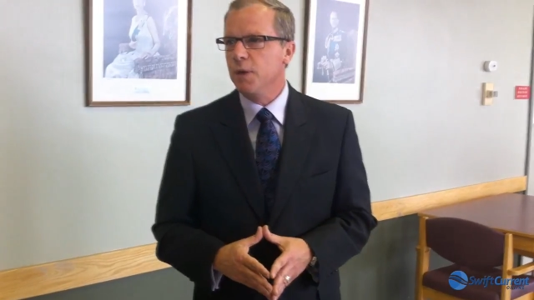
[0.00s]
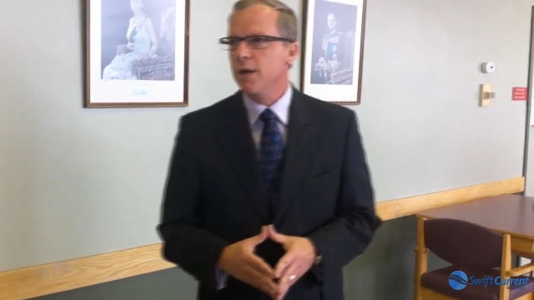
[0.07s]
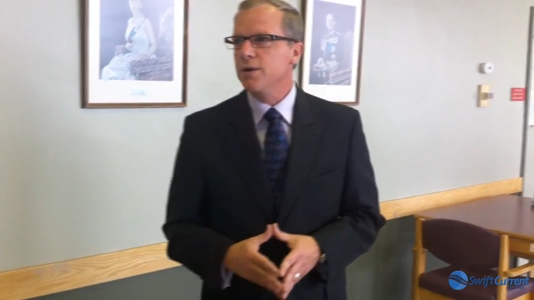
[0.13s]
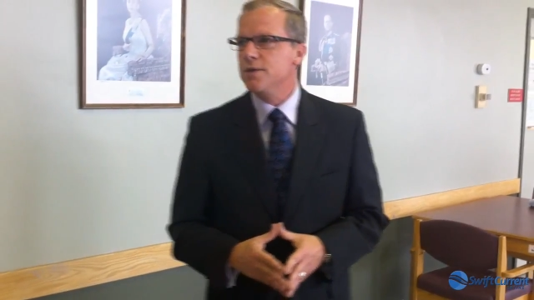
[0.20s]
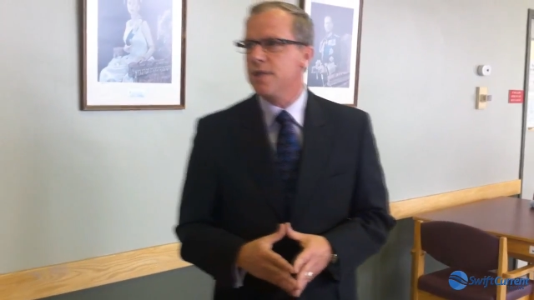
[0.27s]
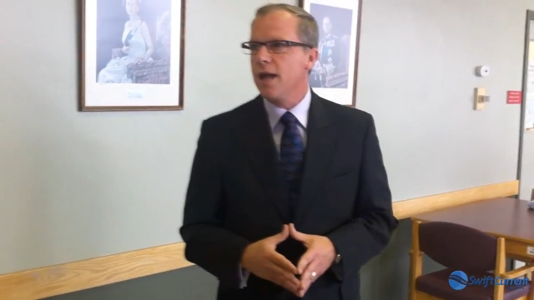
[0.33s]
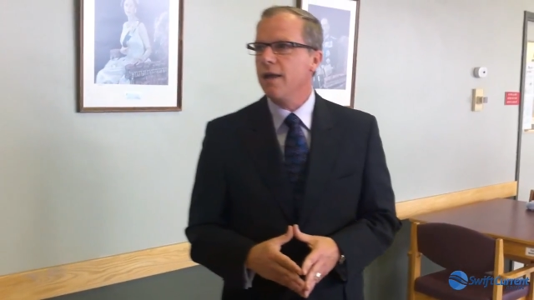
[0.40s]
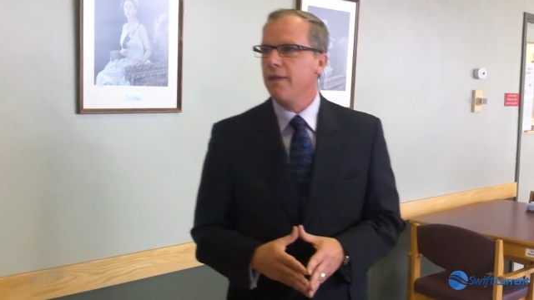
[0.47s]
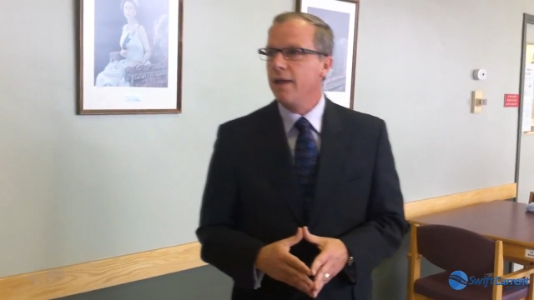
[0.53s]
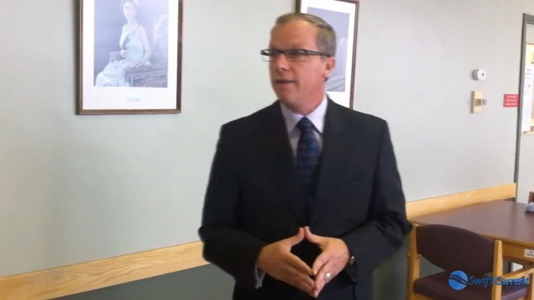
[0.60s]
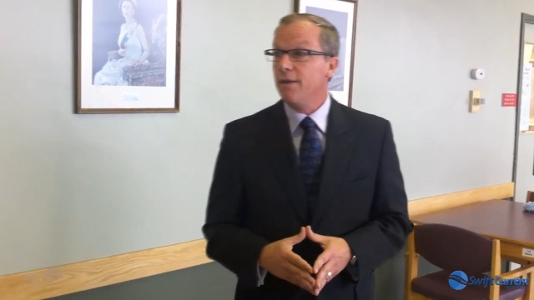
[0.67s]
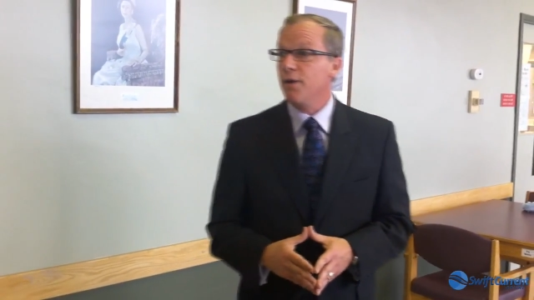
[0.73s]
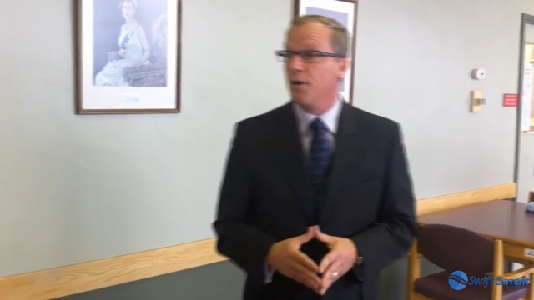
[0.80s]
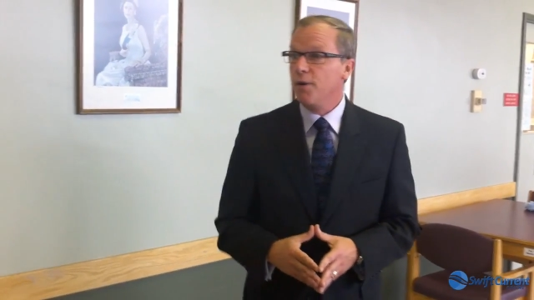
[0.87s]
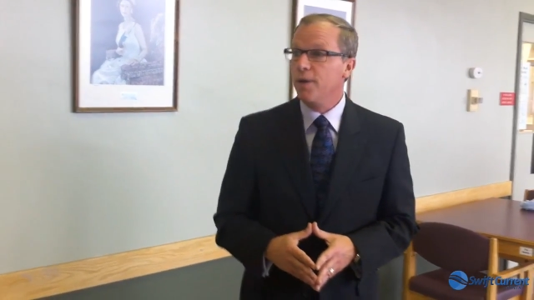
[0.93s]
We understand
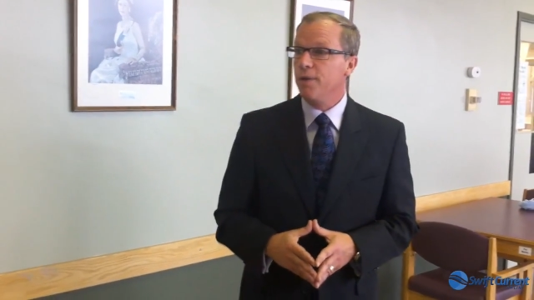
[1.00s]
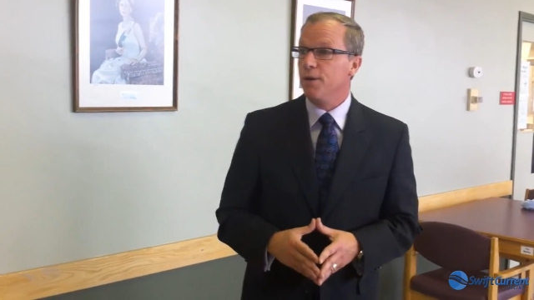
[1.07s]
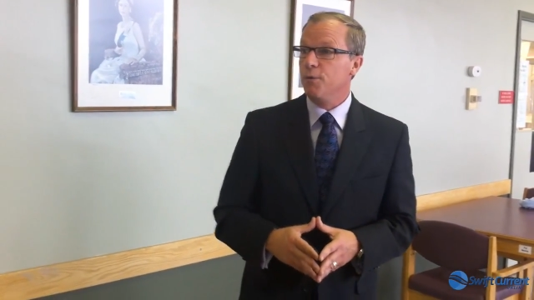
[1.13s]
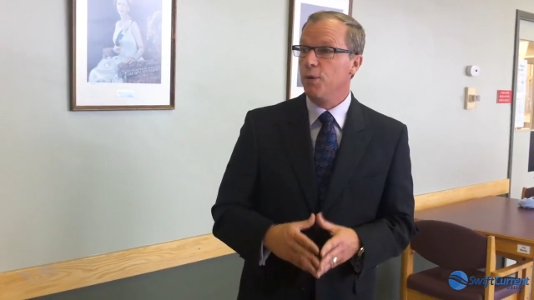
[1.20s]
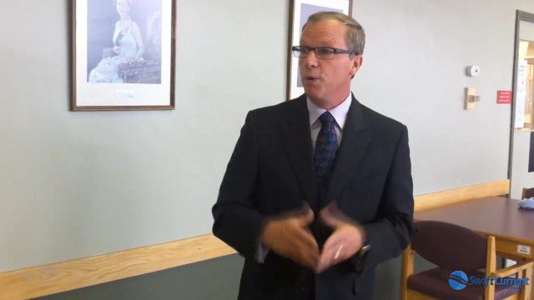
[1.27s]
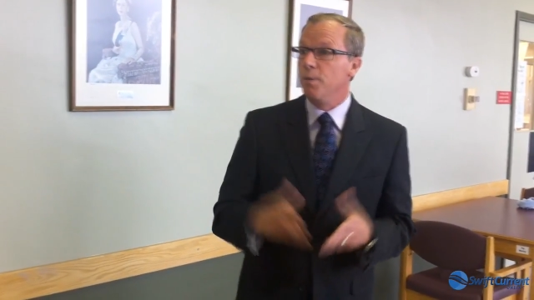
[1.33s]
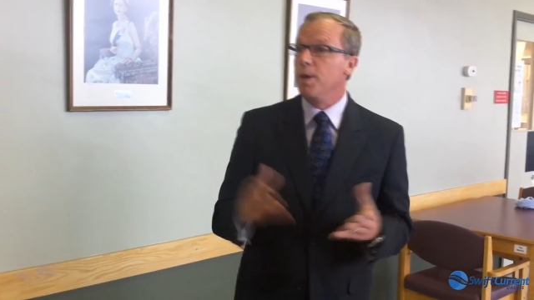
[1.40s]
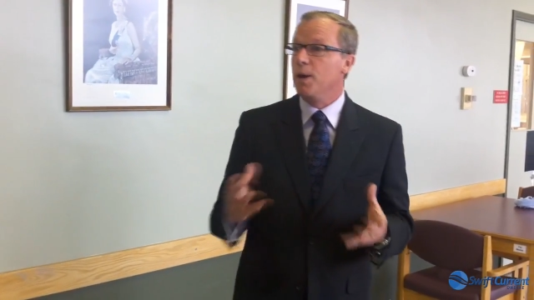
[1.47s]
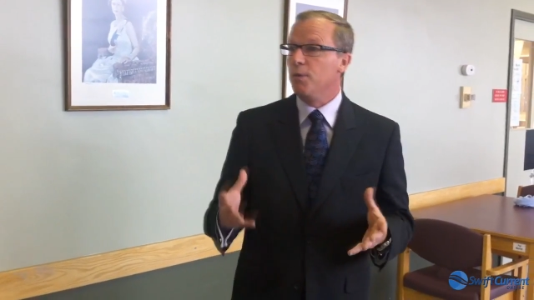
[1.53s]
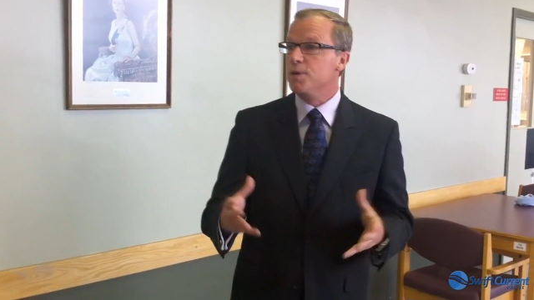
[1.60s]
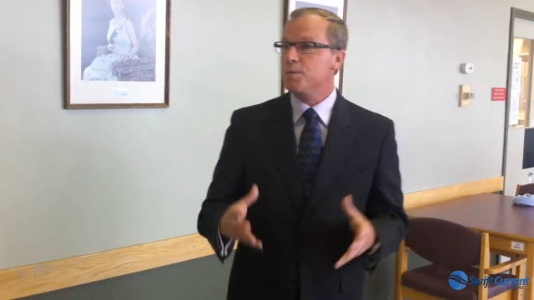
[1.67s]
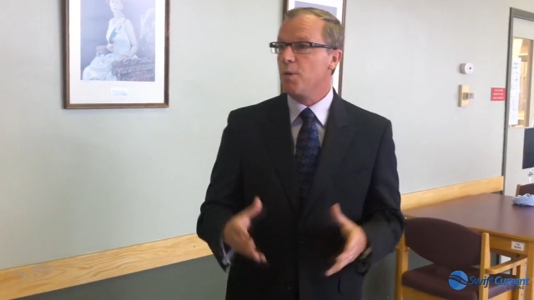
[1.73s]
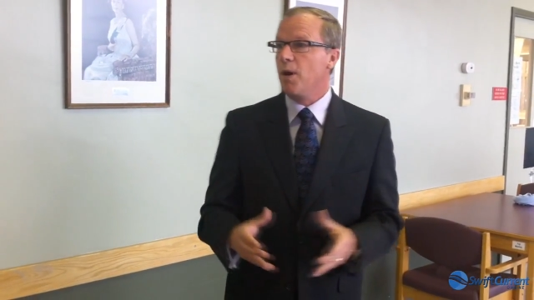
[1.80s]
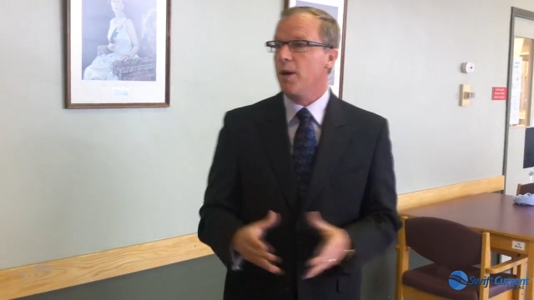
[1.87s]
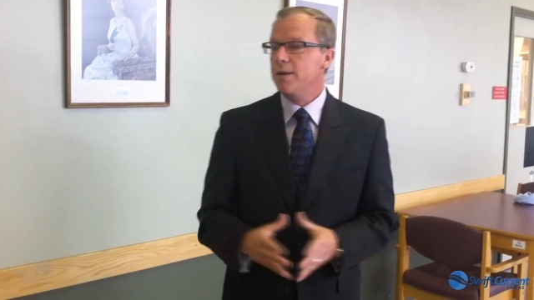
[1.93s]
that there will be a
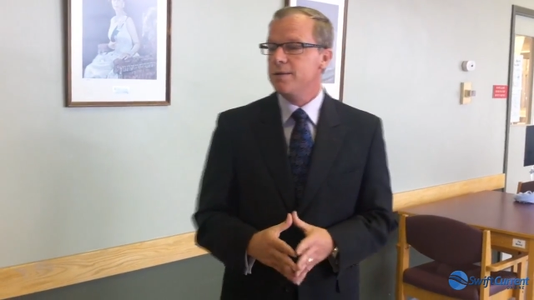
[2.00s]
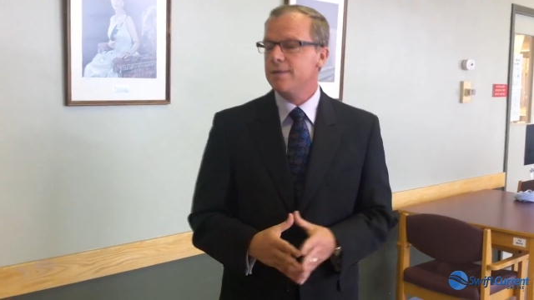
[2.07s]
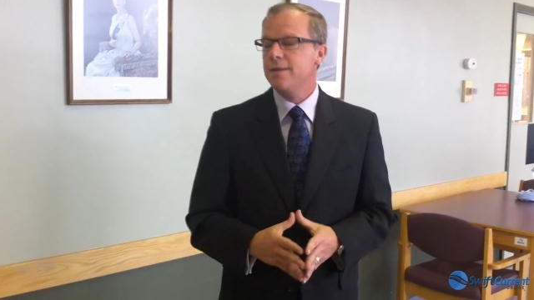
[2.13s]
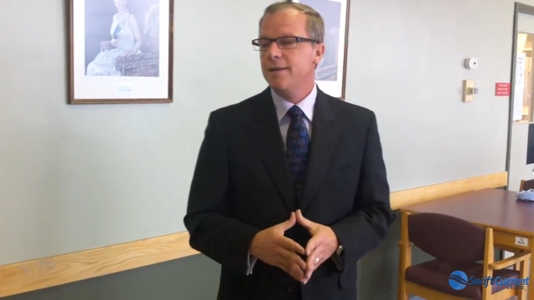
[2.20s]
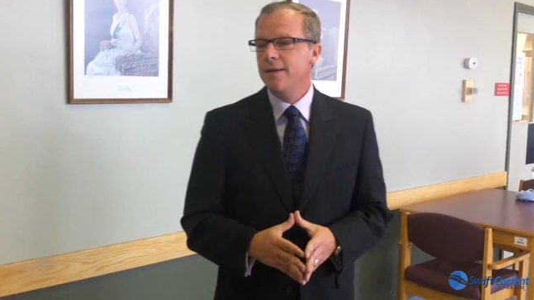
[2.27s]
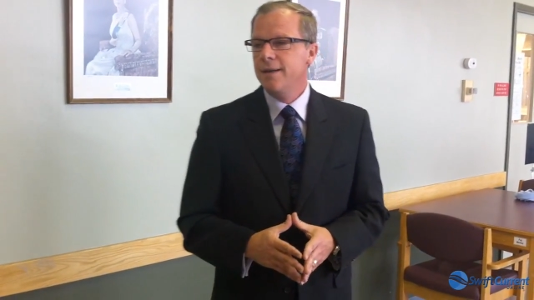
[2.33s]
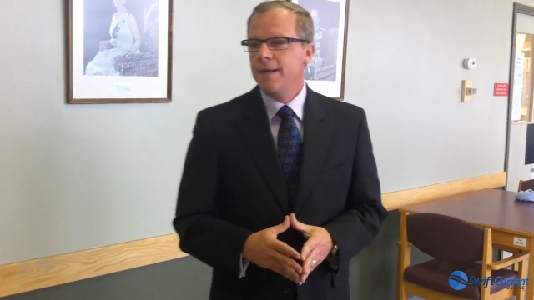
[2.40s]
response.